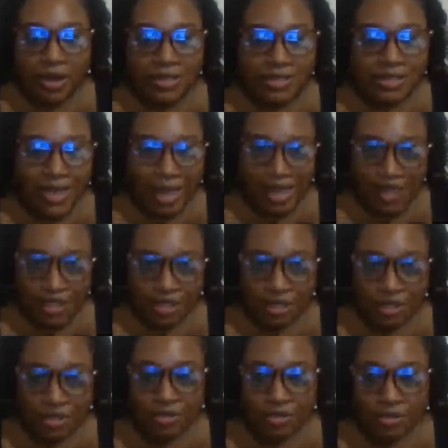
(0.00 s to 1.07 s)
a
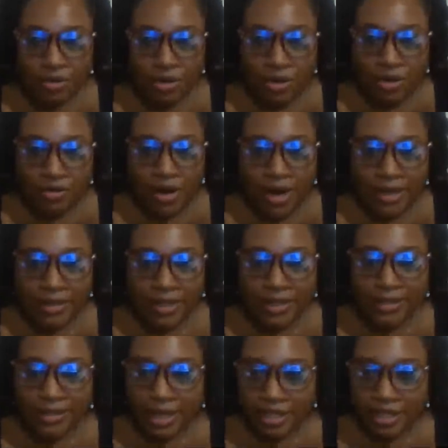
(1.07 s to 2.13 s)
sketch,
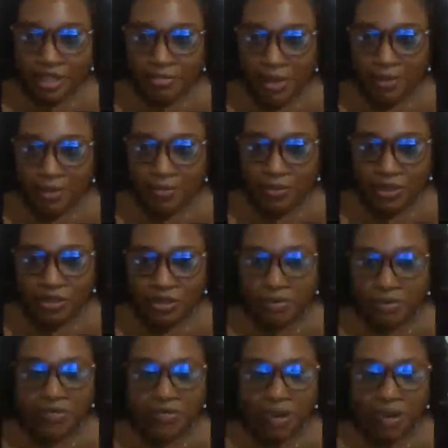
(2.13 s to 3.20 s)
right? A sketch map, which
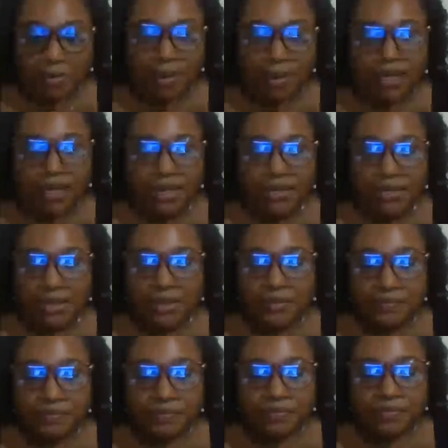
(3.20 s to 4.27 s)
would be
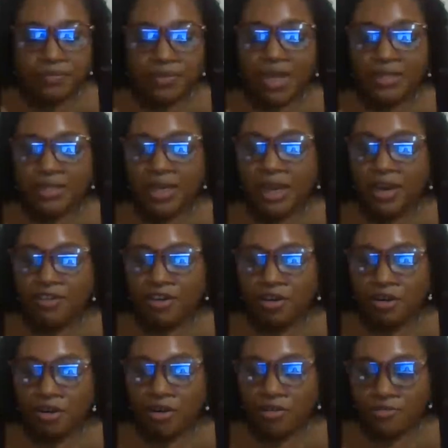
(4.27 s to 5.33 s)
replicating that
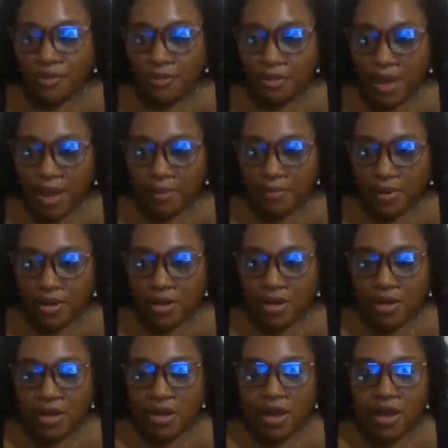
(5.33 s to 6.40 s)
area of the map.
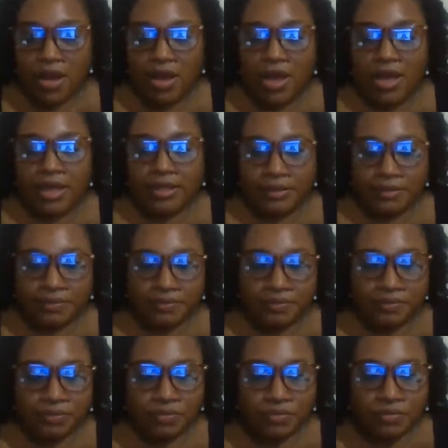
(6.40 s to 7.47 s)
And
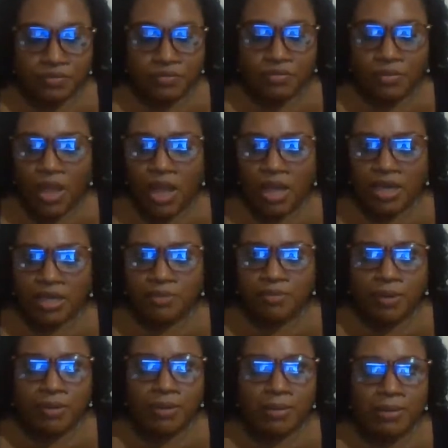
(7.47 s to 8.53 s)
I can
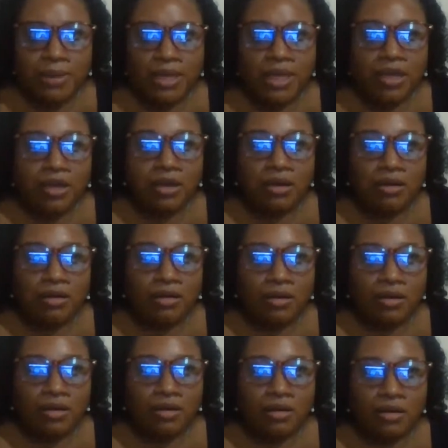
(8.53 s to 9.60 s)
probably
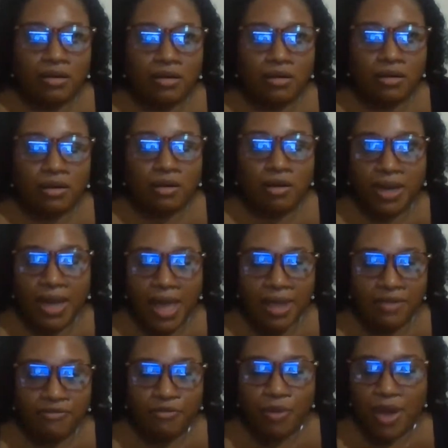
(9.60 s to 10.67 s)

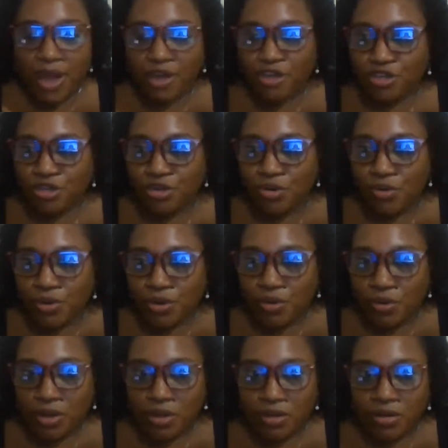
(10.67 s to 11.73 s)
do a live where I
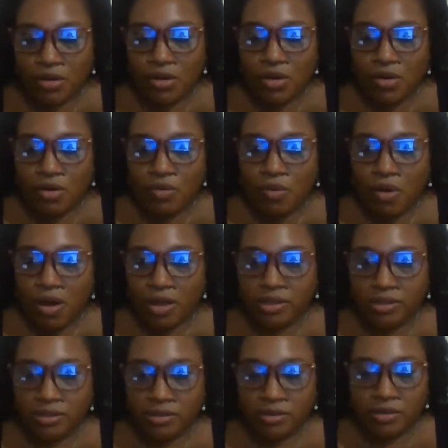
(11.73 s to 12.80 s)
show you all
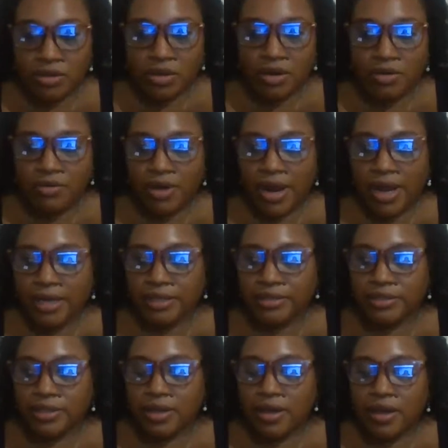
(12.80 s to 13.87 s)
one,
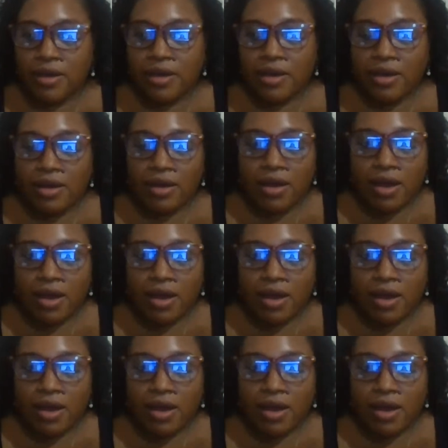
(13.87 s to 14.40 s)
right?